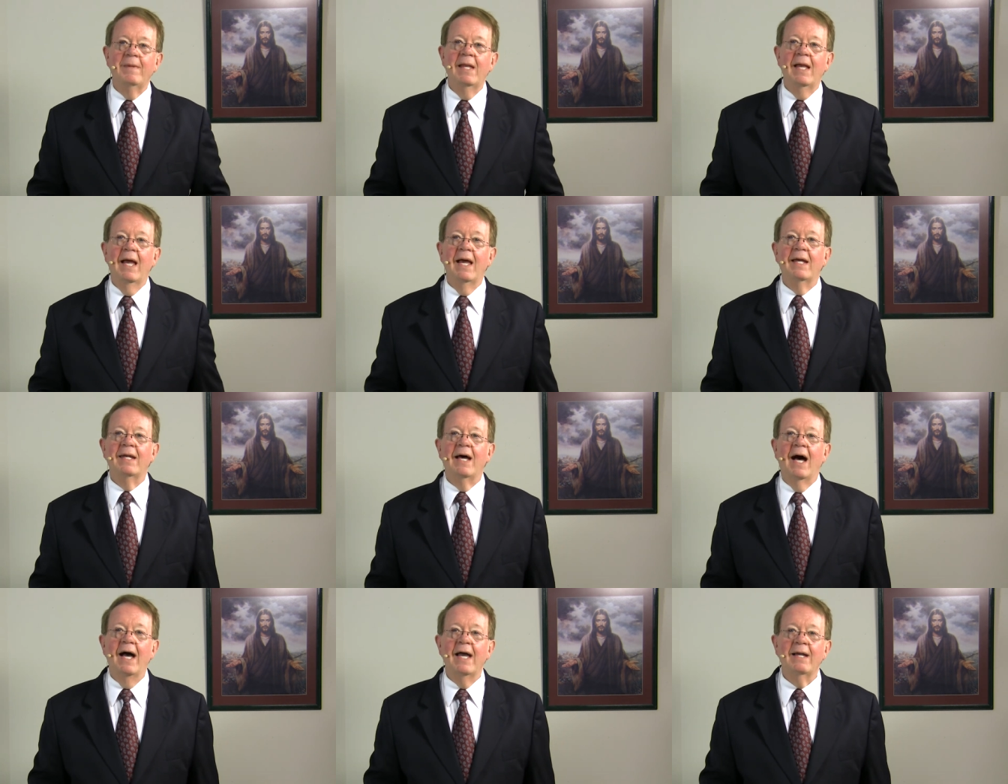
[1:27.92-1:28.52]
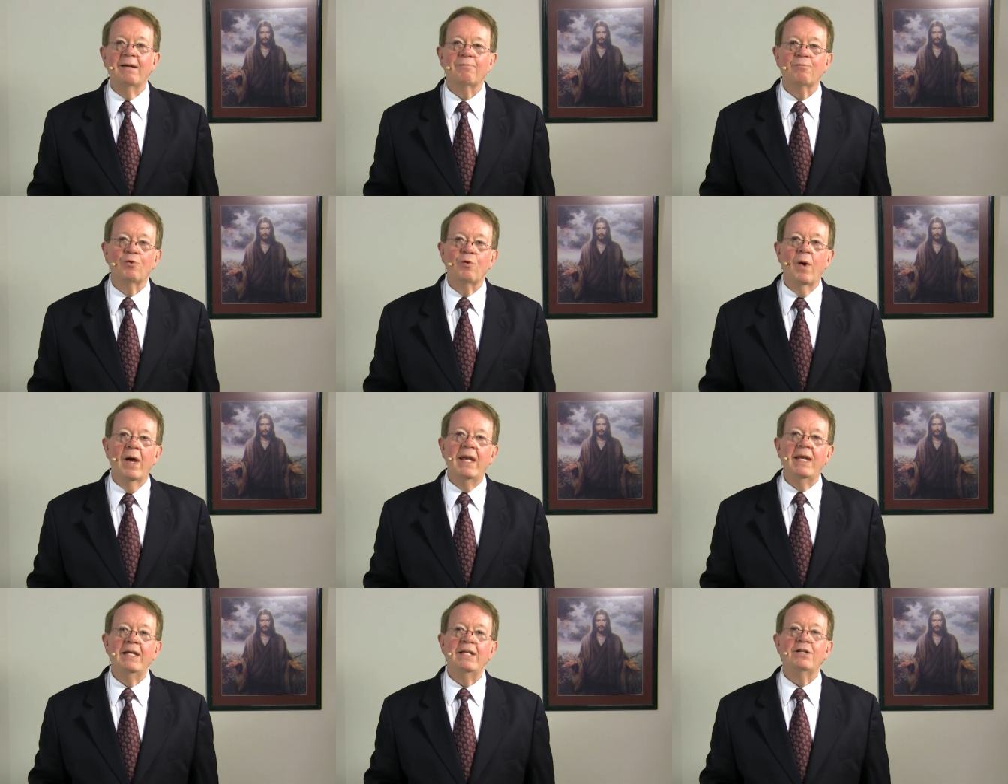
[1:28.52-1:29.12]
And I am
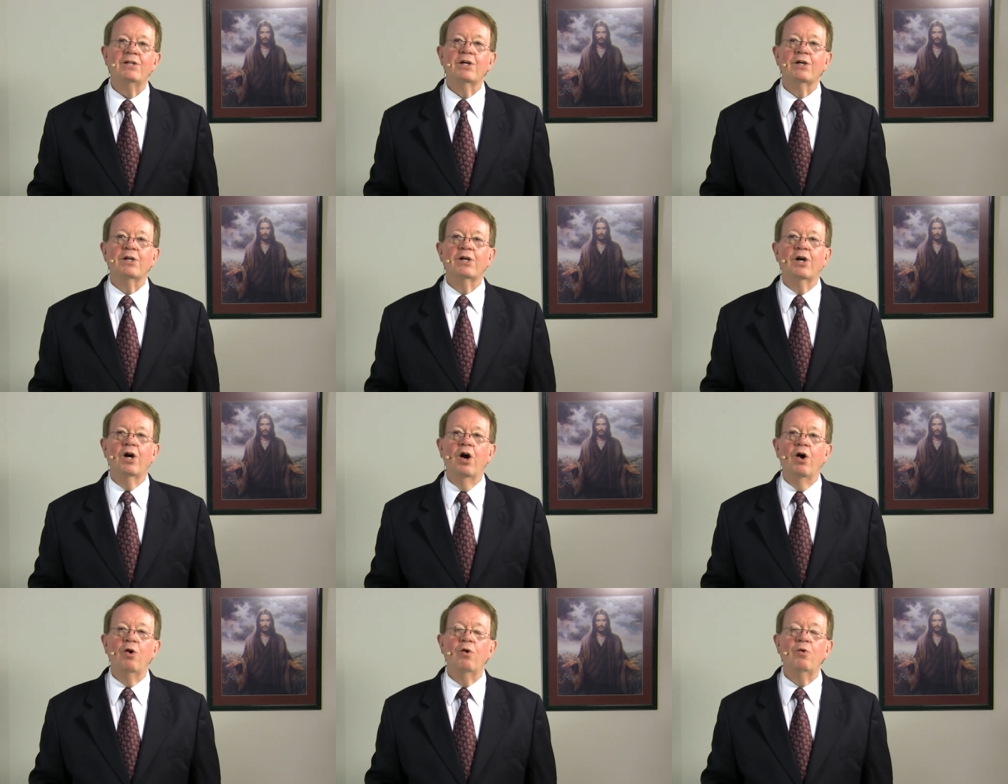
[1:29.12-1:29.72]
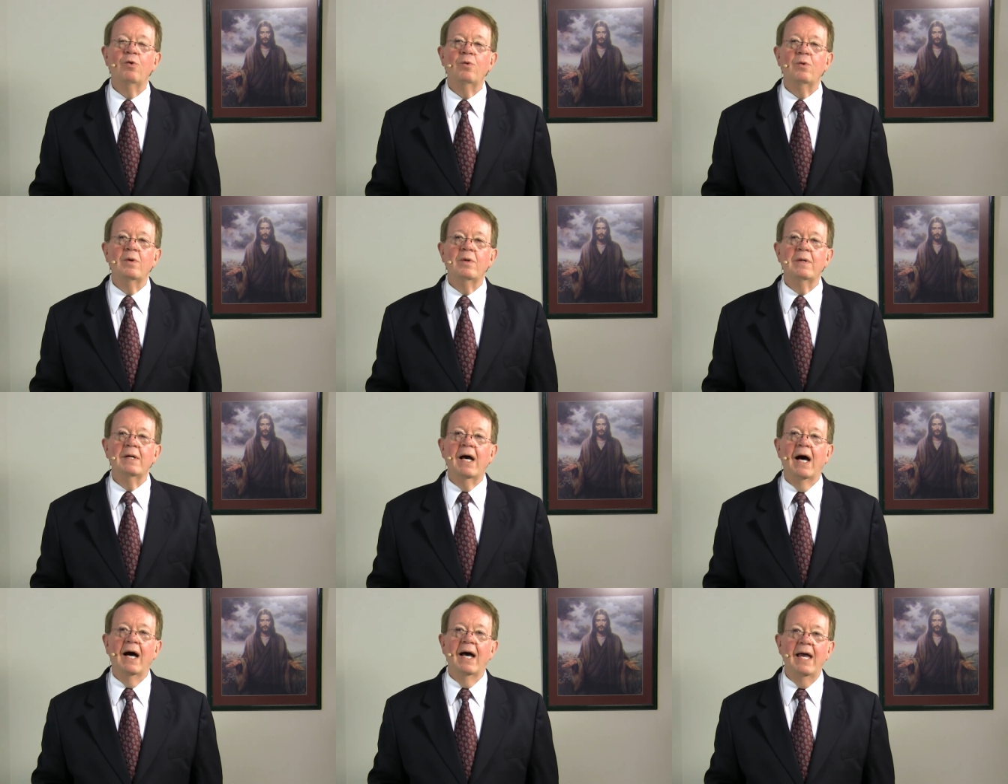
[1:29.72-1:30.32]
ready to go
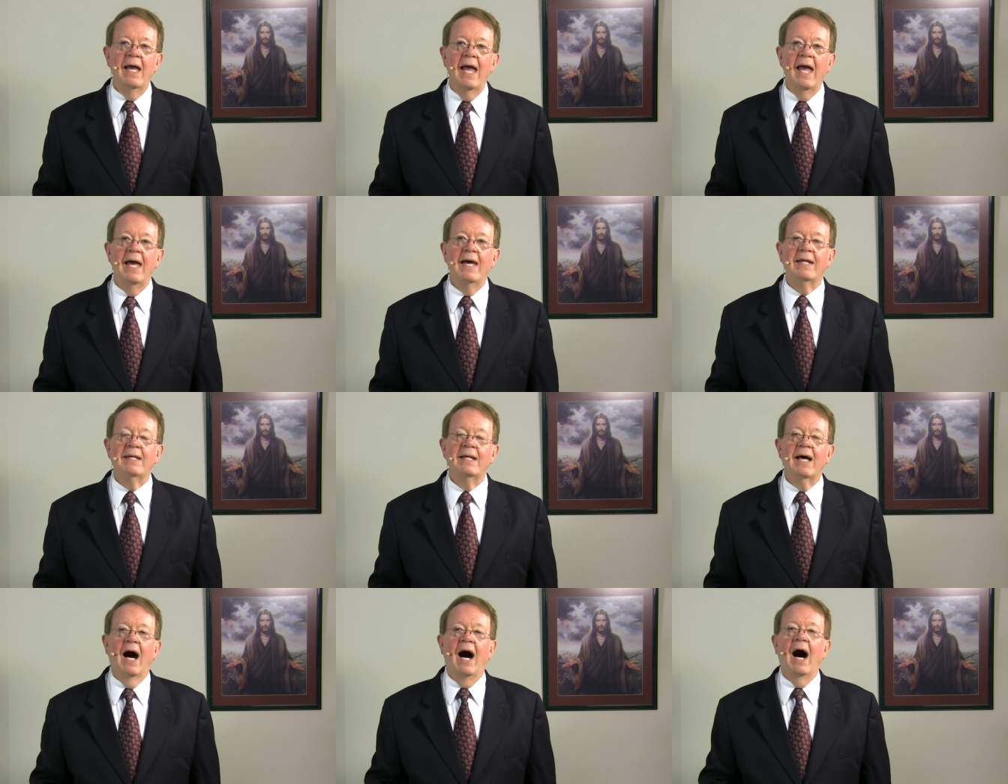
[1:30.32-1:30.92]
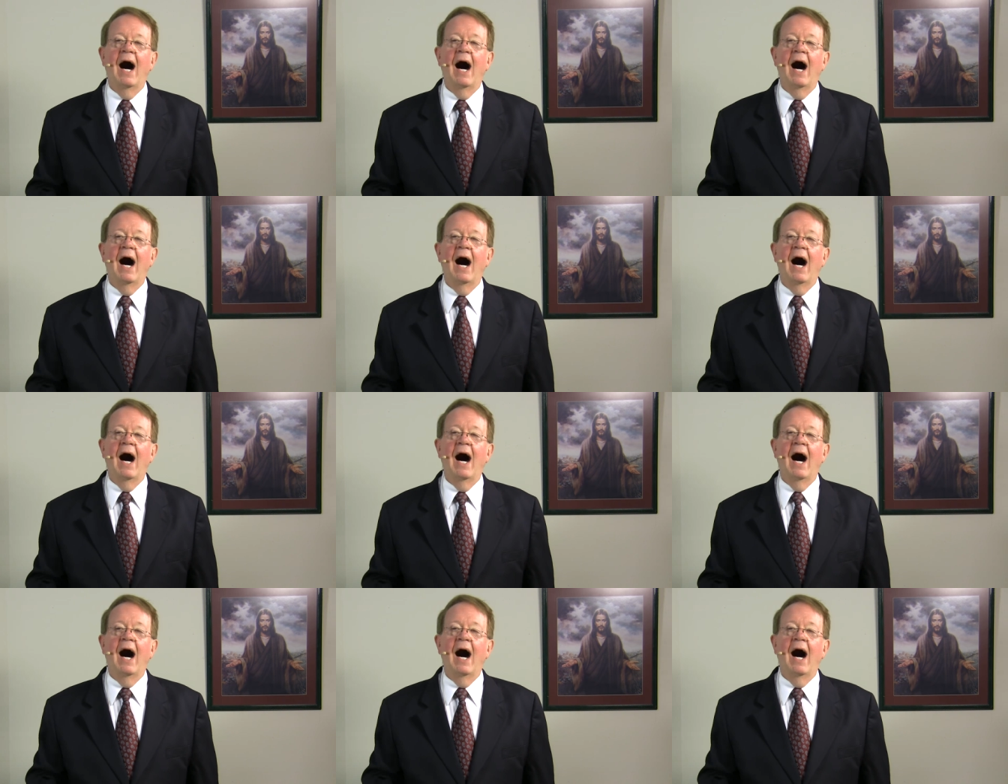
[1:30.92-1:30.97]
ahead.